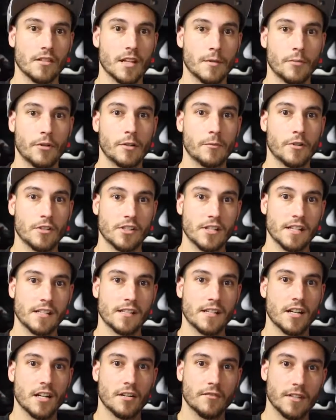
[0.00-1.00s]
So that pretty much
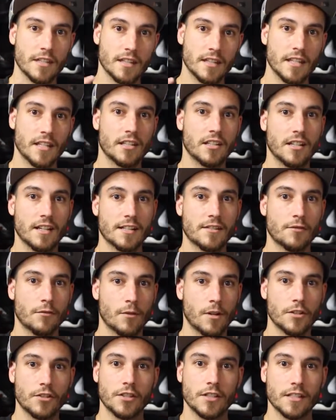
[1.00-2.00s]
takes care of it. Thank you guys for
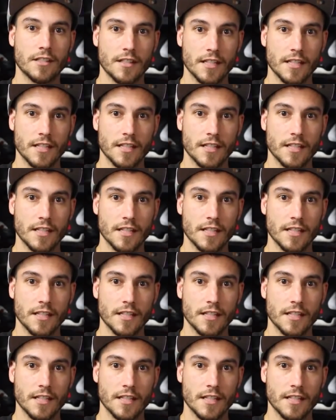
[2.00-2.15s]
watching.